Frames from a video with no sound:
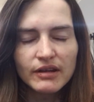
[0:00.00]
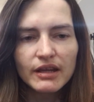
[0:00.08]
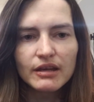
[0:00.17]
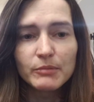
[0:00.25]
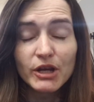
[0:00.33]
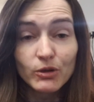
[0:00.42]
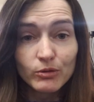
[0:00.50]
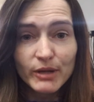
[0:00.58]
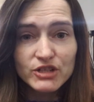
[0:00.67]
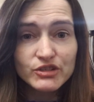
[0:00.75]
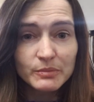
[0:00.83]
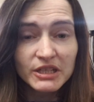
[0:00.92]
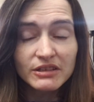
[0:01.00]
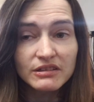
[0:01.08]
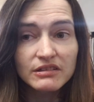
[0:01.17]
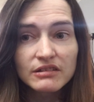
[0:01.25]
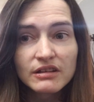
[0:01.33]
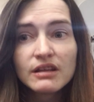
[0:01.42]
and my own
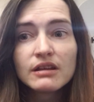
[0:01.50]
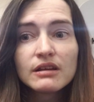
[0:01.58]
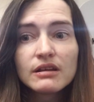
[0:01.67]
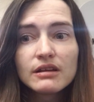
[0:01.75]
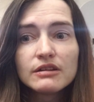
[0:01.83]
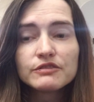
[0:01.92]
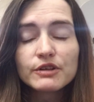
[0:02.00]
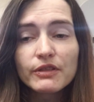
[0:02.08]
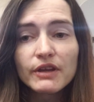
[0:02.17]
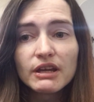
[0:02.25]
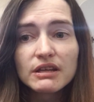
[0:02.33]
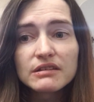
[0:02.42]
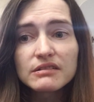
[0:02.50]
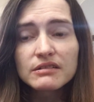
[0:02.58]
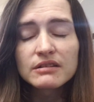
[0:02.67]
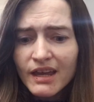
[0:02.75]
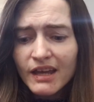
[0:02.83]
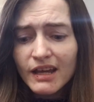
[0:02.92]
measurements for things.
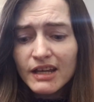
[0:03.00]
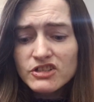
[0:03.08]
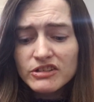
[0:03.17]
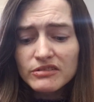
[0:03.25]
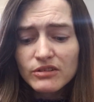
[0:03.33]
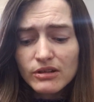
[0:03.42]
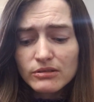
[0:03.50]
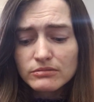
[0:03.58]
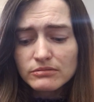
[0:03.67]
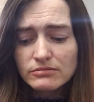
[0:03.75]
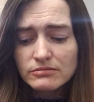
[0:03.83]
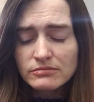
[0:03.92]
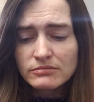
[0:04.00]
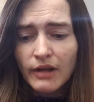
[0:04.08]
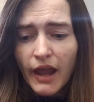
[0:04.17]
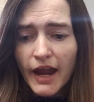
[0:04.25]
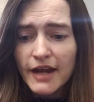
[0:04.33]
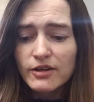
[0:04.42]
And I
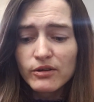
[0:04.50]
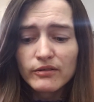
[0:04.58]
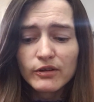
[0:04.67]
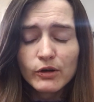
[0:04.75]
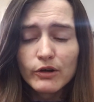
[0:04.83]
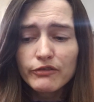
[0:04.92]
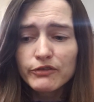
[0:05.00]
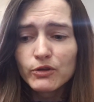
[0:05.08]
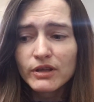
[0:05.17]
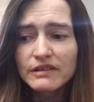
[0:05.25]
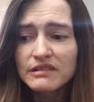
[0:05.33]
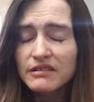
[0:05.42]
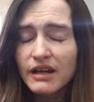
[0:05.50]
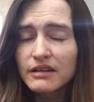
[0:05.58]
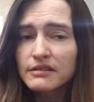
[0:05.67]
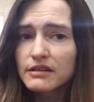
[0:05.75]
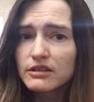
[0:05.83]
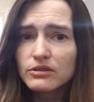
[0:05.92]
don't know if you can
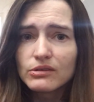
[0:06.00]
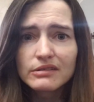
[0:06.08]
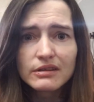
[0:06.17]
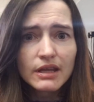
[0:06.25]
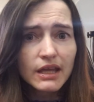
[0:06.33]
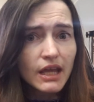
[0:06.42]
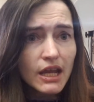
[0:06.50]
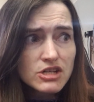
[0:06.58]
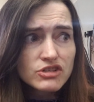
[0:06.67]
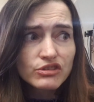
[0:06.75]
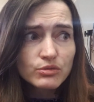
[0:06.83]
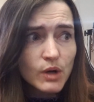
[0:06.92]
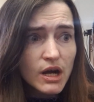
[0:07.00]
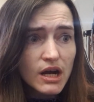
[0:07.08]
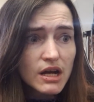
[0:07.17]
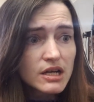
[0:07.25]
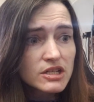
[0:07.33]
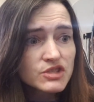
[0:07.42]
size it using the gauge
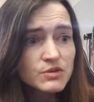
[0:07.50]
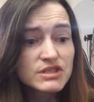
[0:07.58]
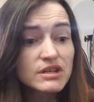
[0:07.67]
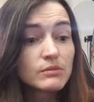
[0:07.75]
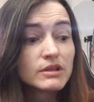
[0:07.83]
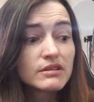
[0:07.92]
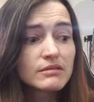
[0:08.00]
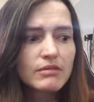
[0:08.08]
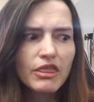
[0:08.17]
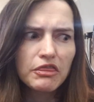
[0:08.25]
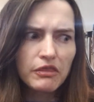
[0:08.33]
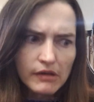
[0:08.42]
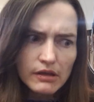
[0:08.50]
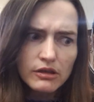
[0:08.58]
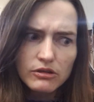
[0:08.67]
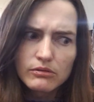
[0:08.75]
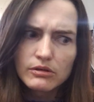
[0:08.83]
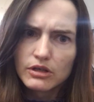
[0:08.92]
swatch, which I would think
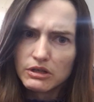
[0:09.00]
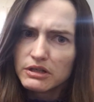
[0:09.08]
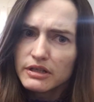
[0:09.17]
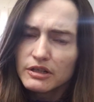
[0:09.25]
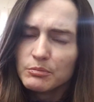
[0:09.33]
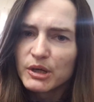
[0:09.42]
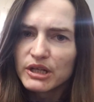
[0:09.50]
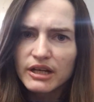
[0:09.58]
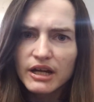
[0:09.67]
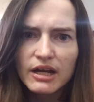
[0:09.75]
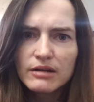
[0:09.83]
you could, but